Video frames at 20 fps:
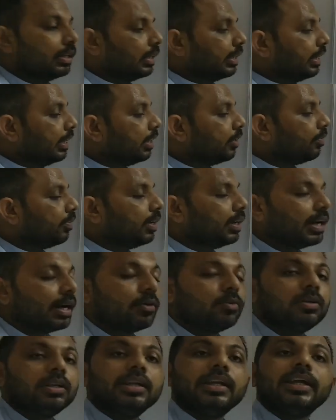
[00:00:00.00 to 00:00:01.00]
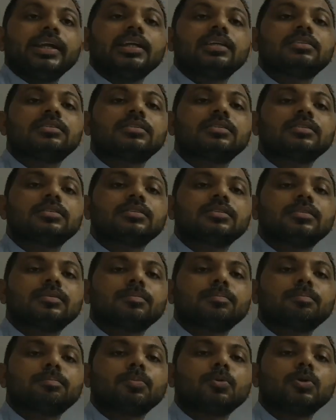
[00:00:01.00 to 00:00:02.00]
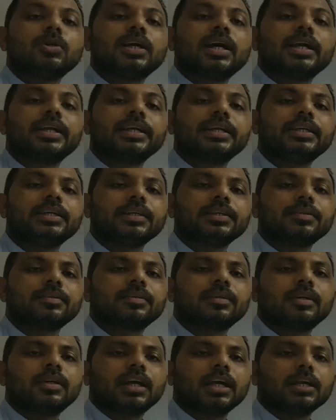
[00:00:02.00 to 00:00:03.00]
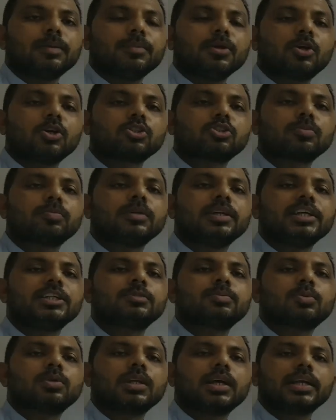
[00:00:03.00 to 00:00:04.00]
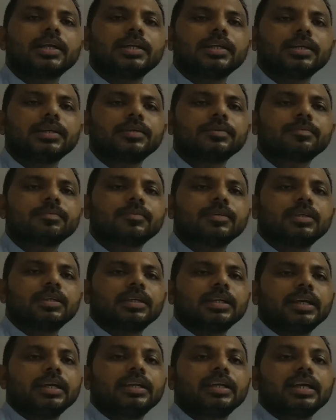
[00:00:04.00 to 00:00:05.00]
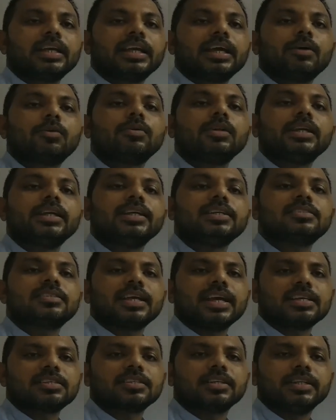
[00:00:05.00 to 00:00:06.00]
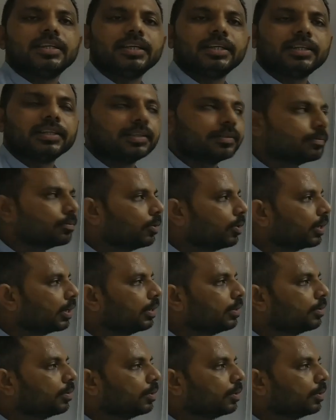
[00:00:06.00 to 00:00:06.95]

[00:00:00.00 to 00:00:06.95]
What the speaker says: it will have less polarity, and because of less polarity, it can have less acidity. Okay,